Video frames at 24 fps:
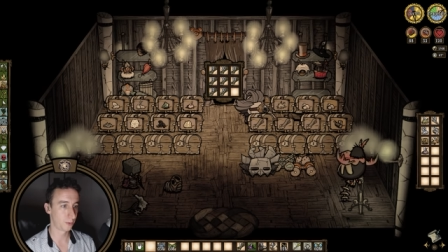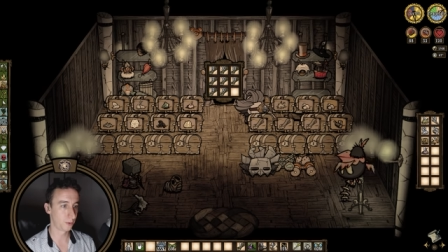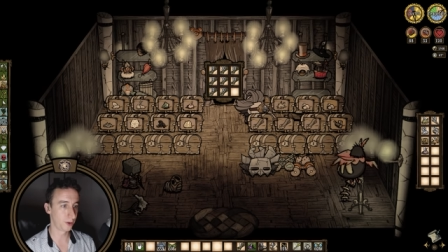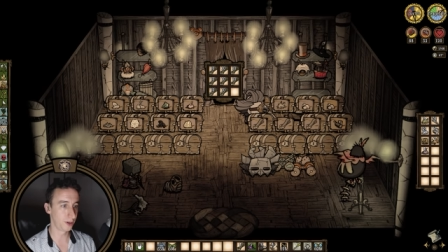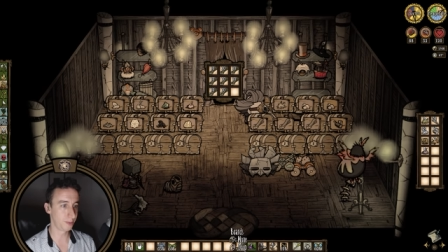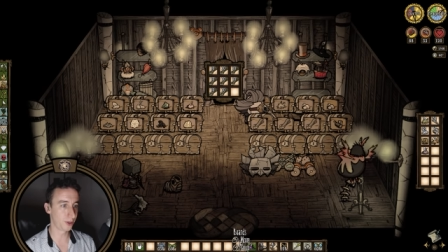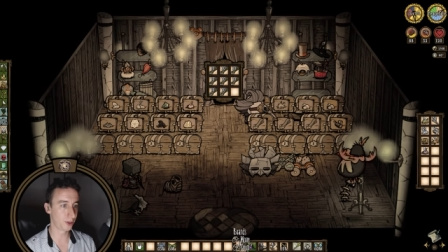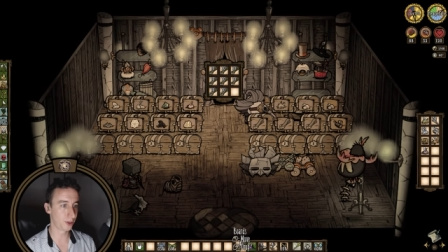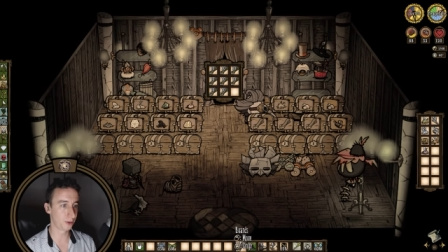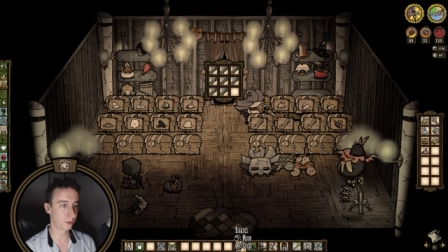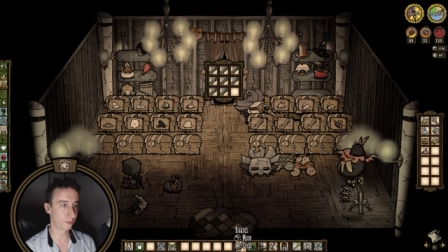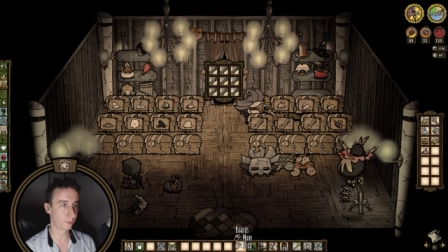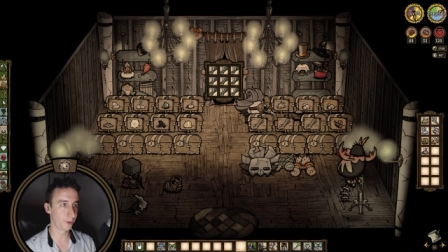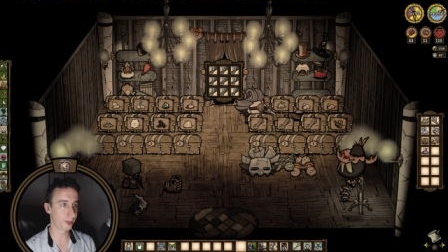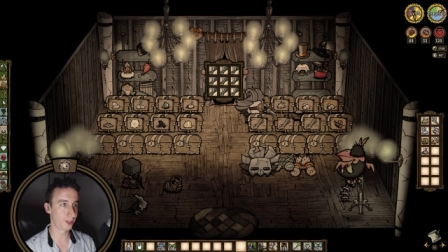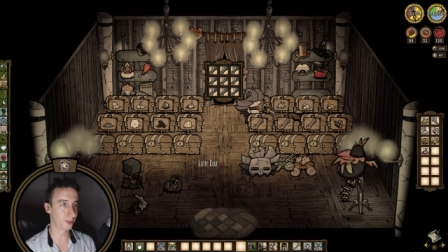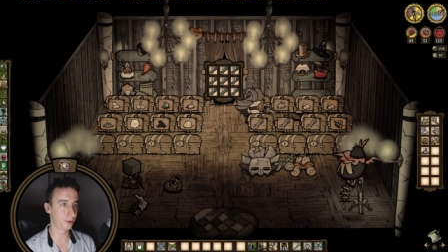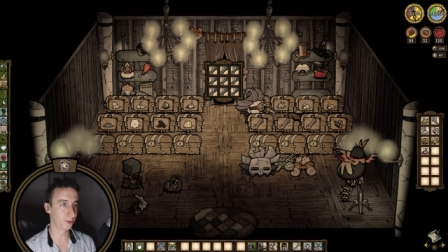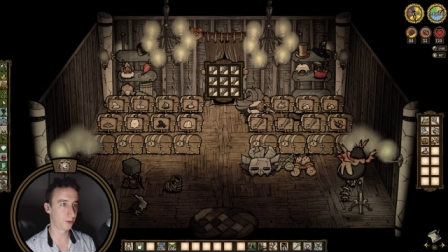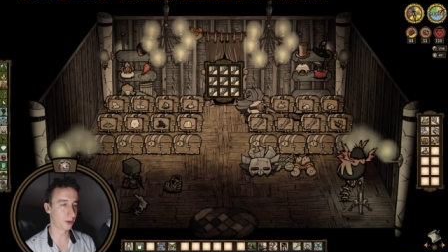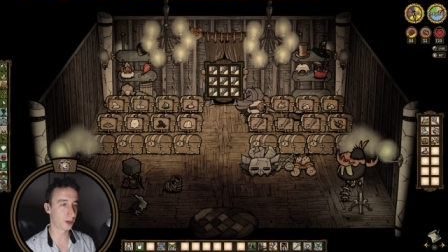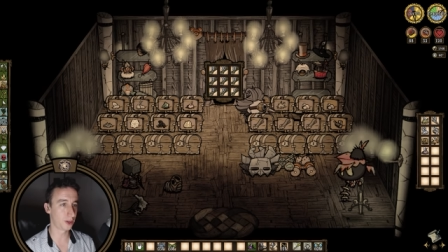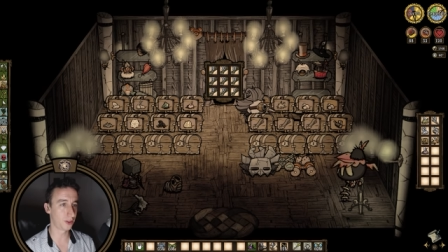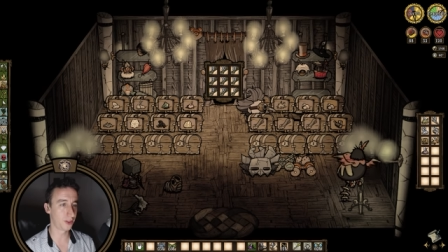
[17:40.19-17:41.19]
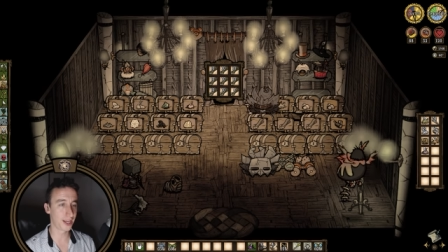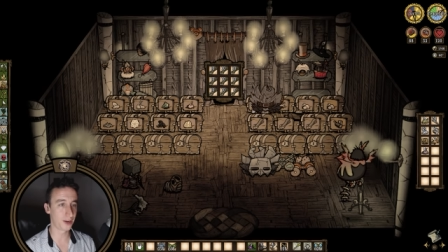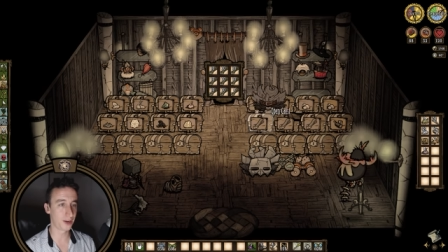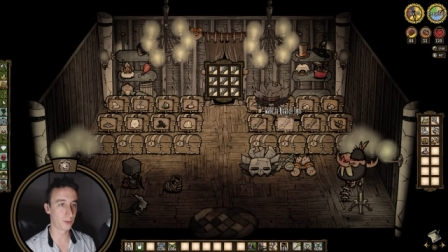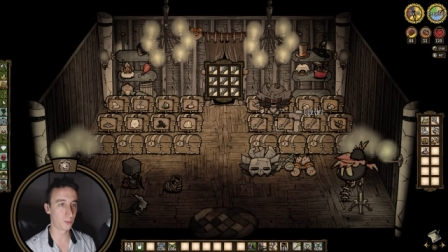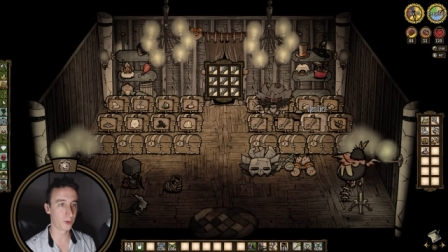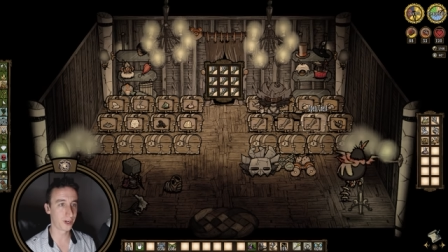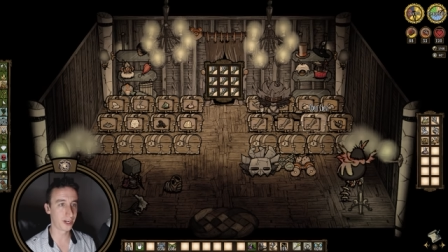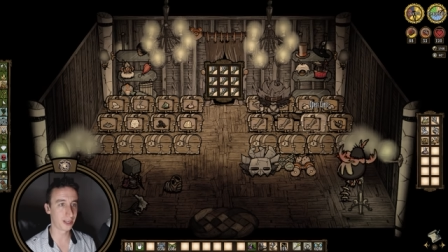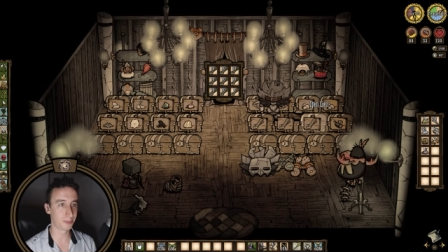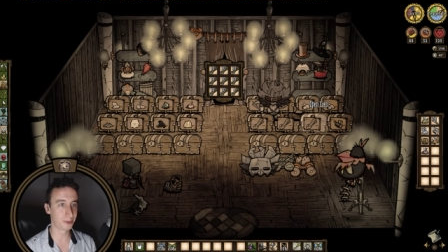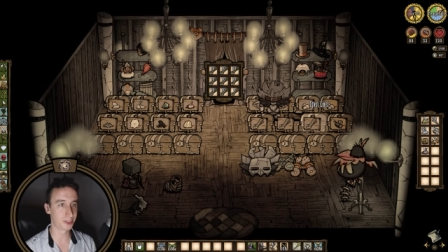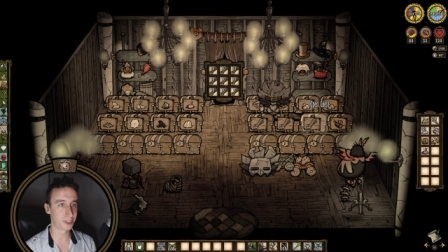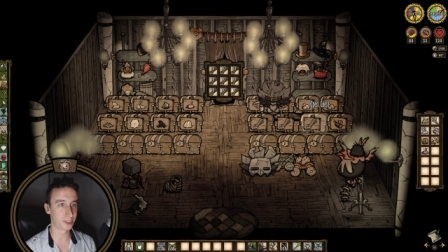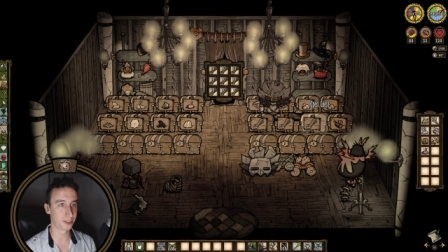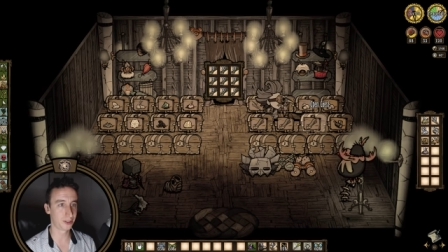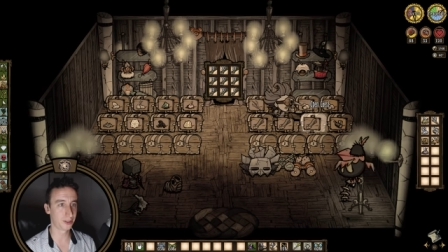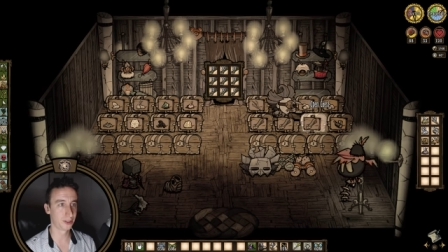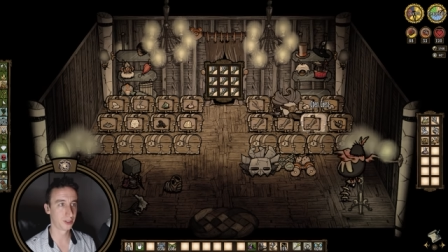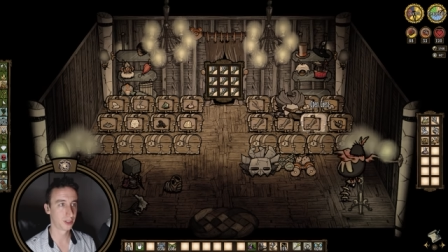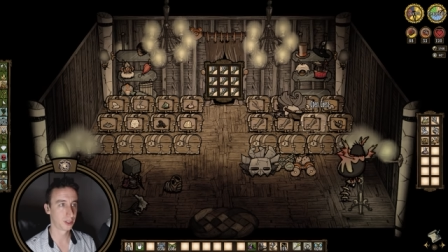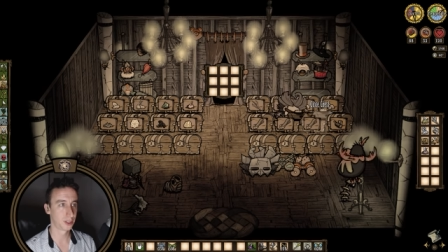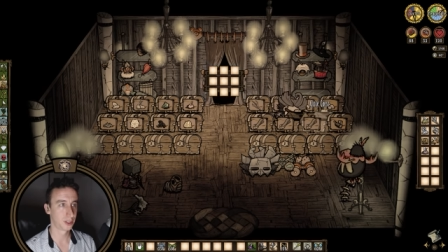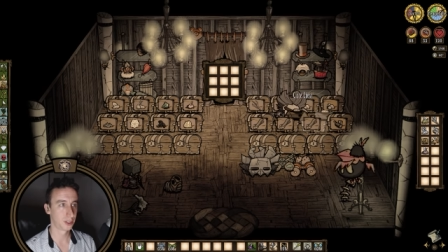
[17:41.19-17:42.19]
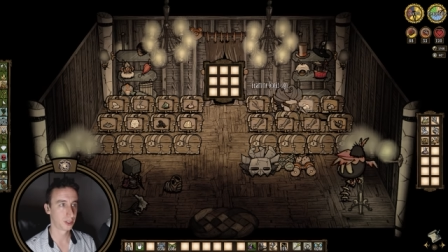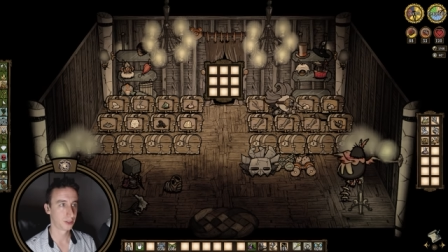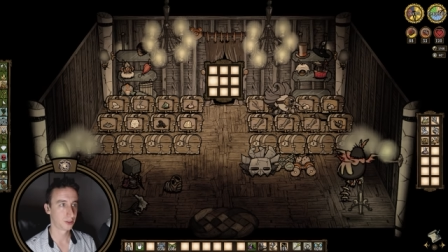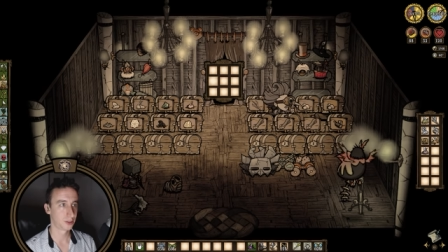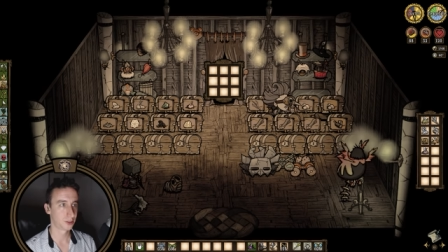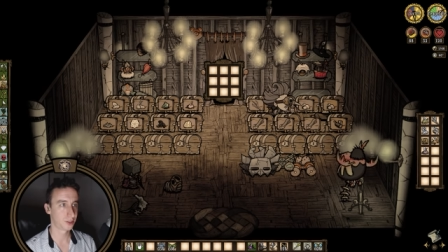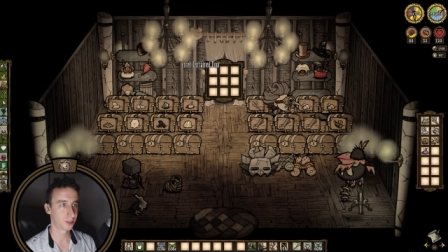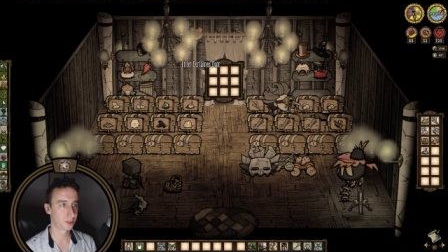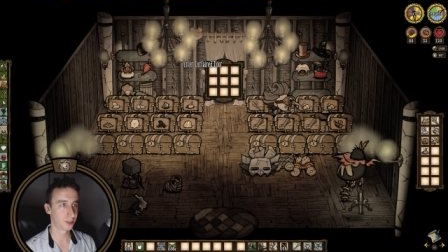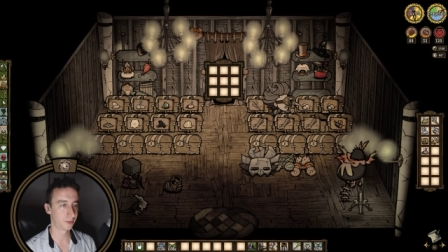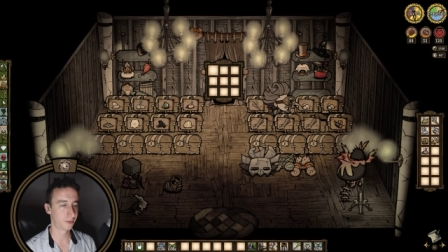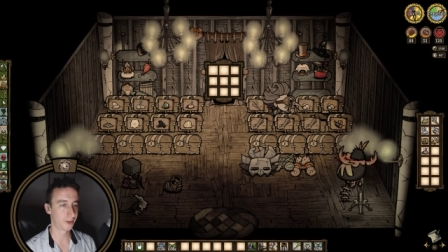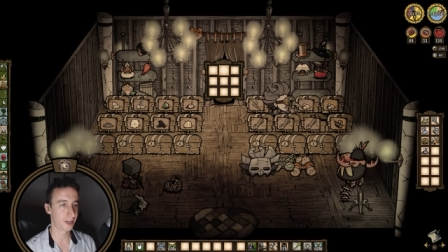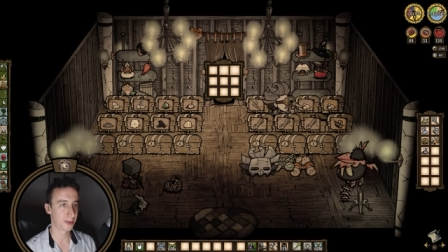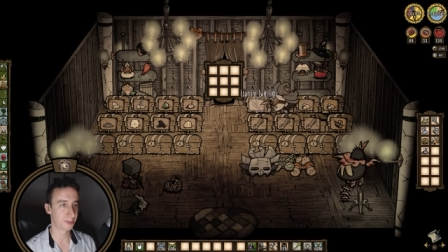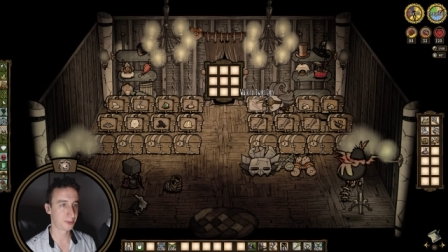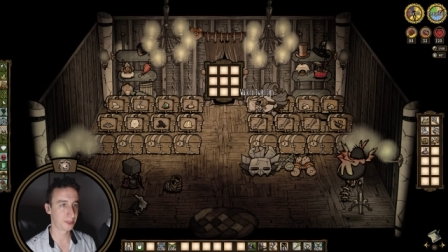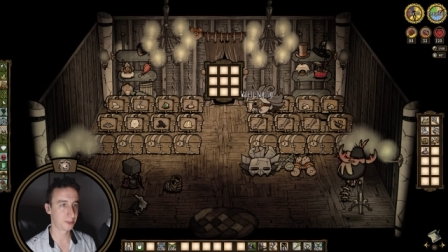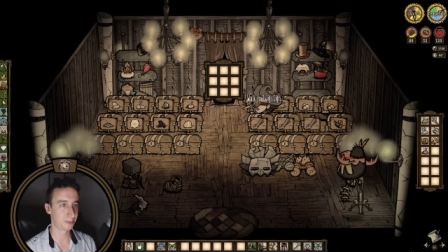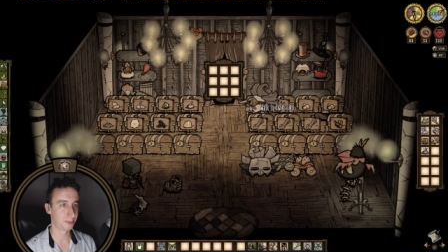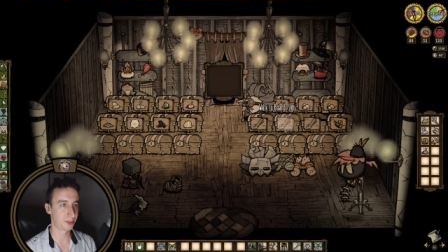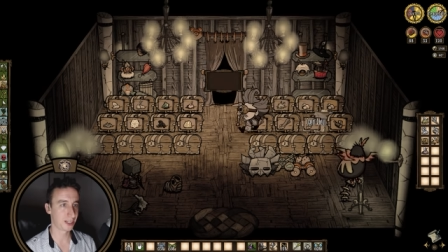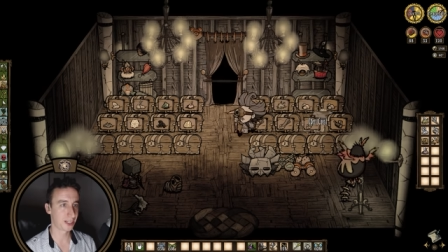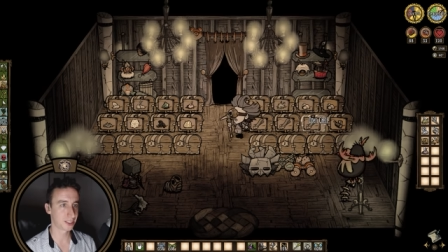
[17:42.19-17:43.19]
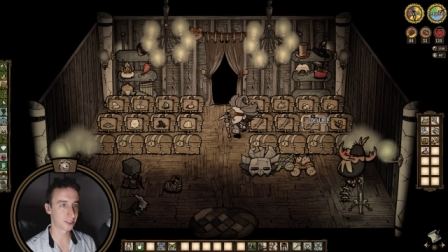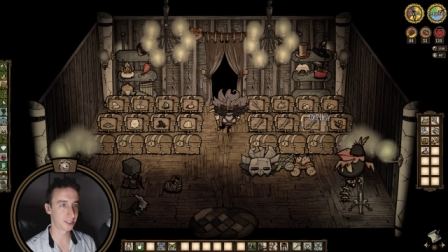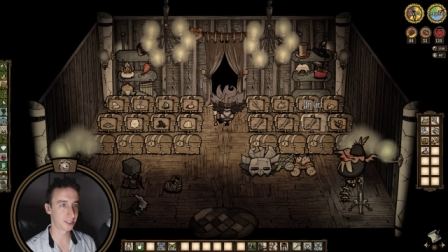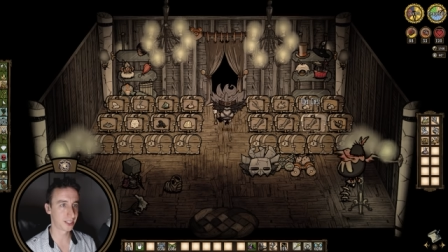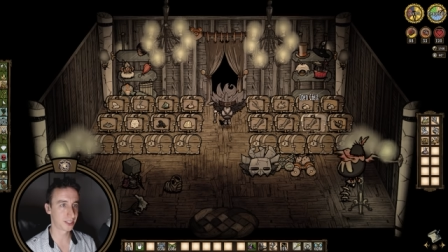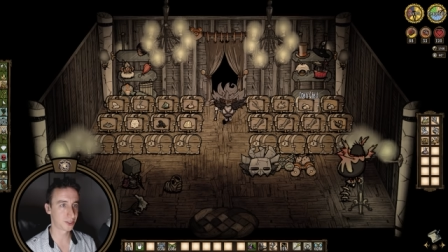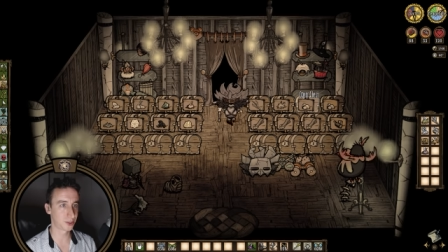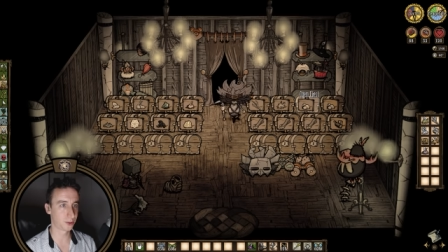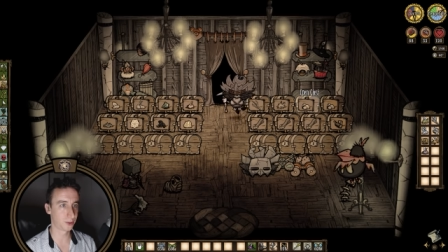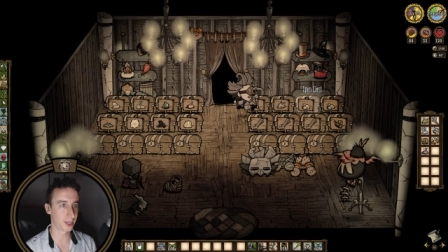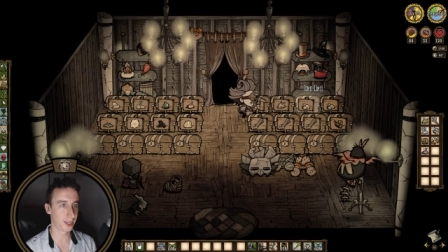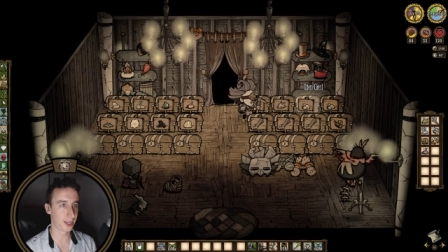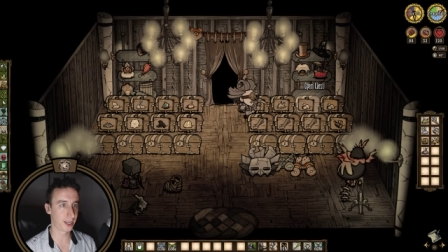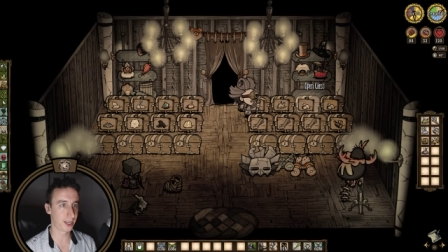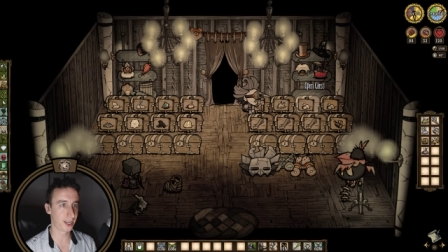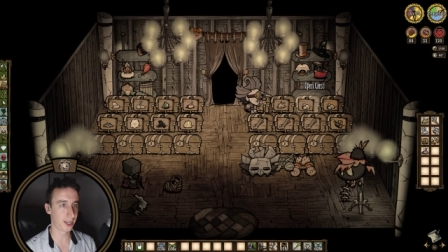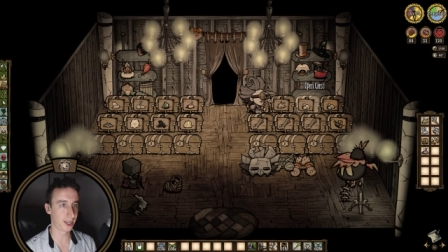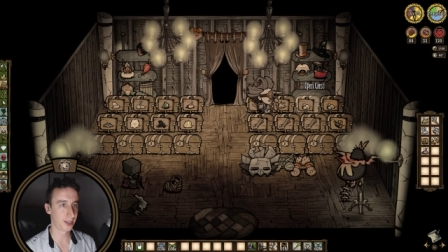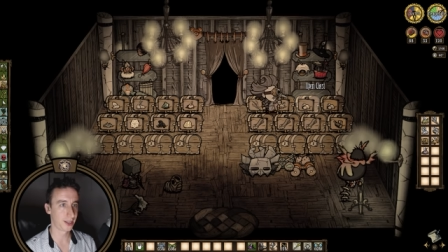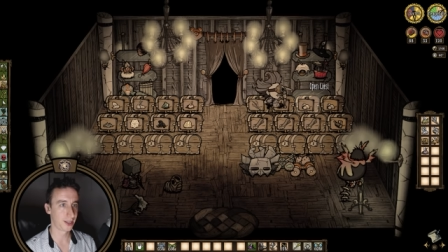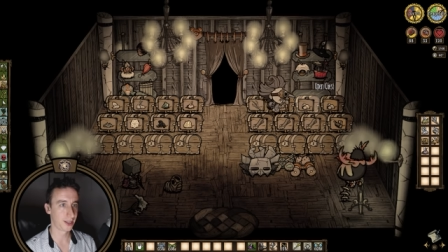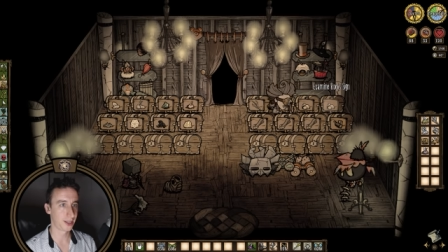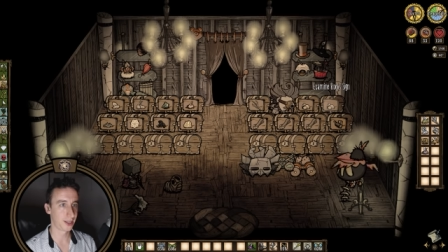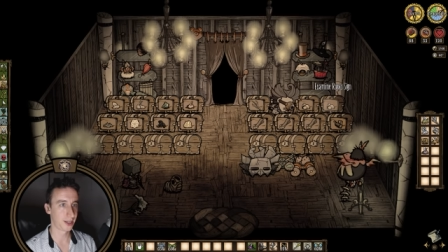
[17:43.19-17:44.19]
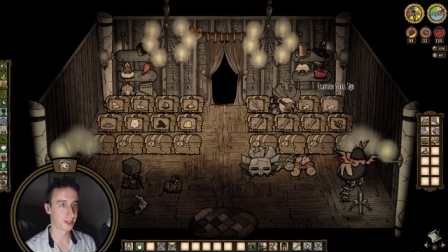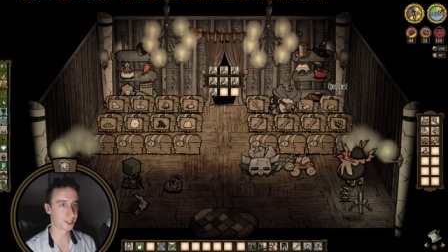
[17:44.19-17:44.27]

Wouldn't it be cool if we could do all that in one episode? Still have an empty box. That's okay.